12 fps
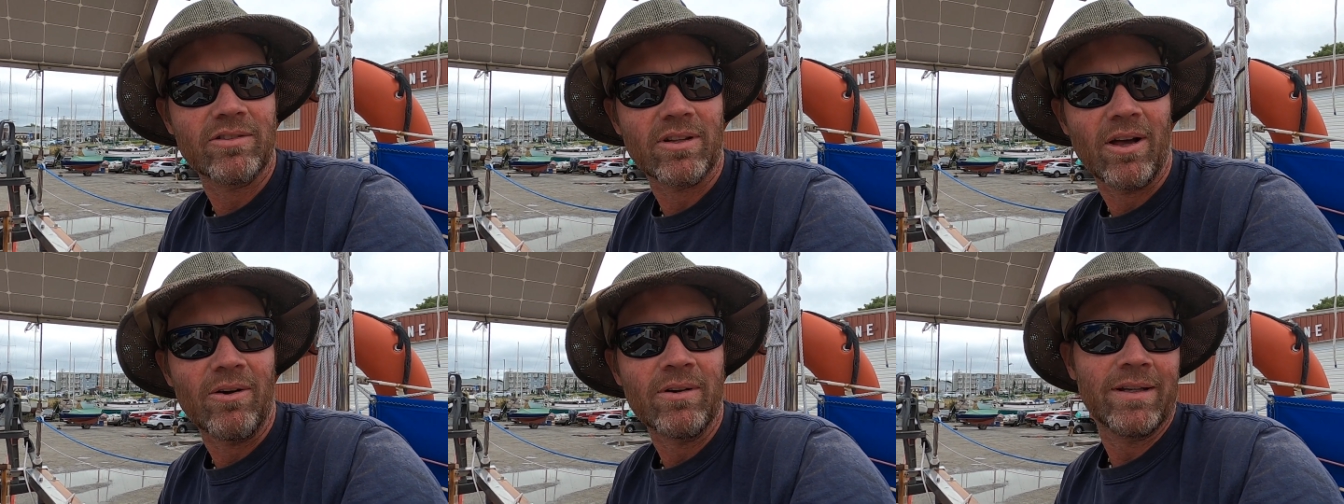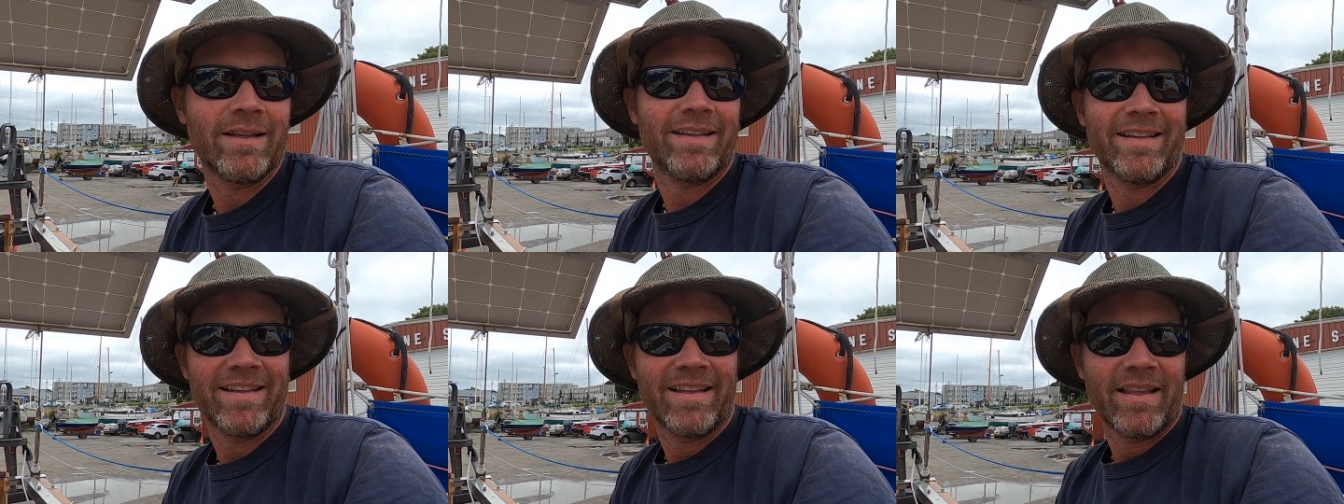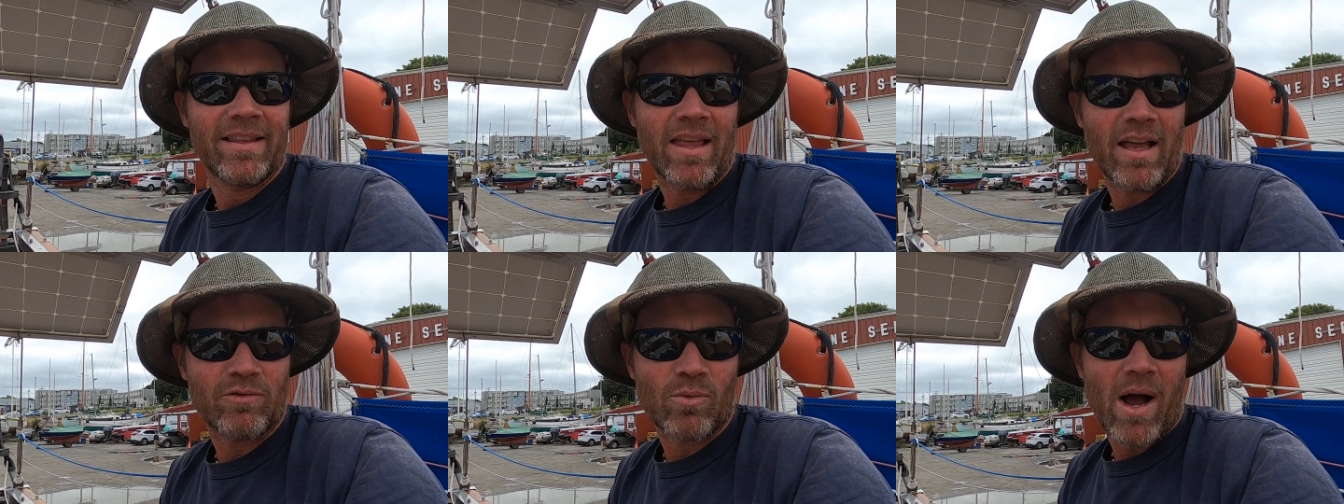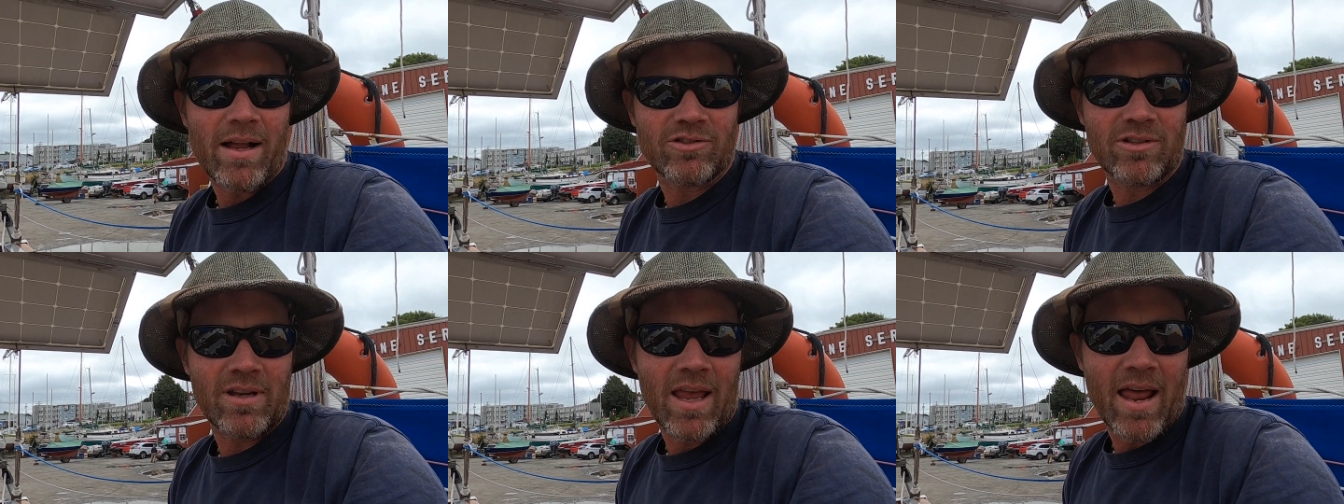So thanks for
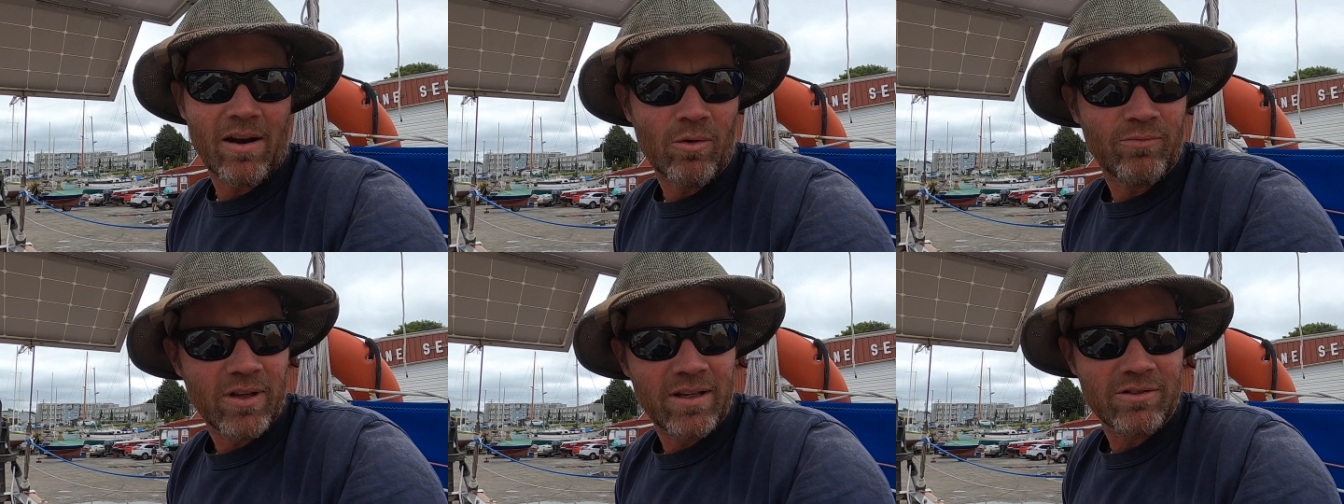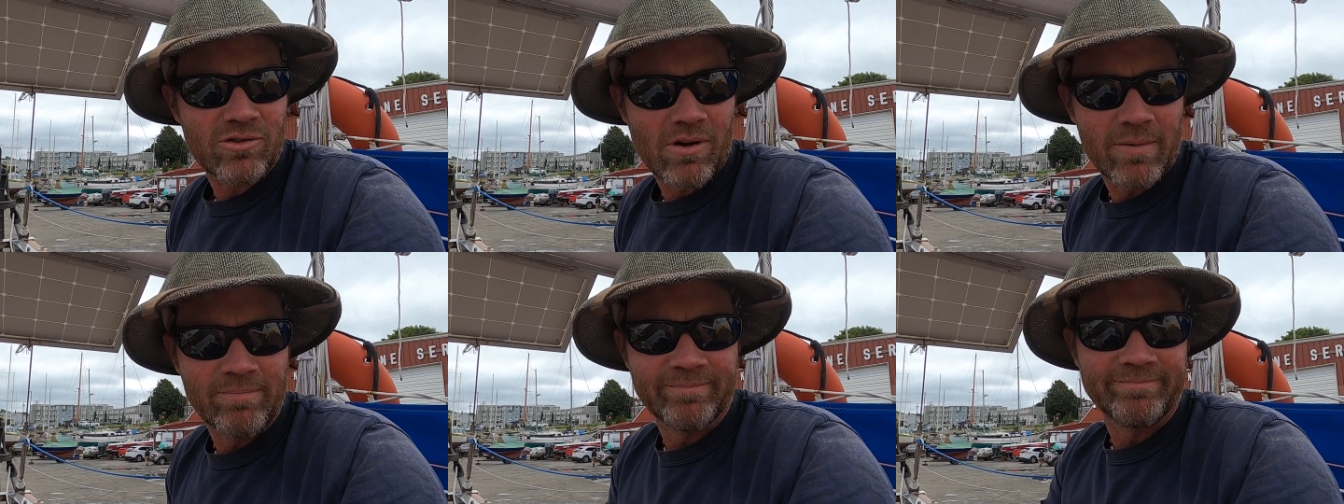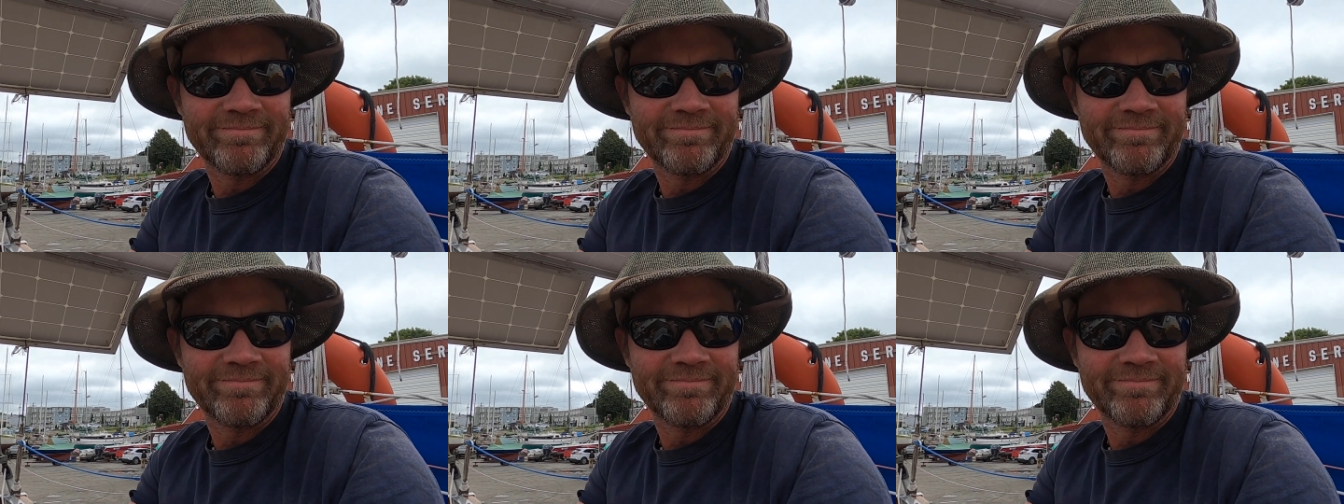watching, and hopefully you enjoy.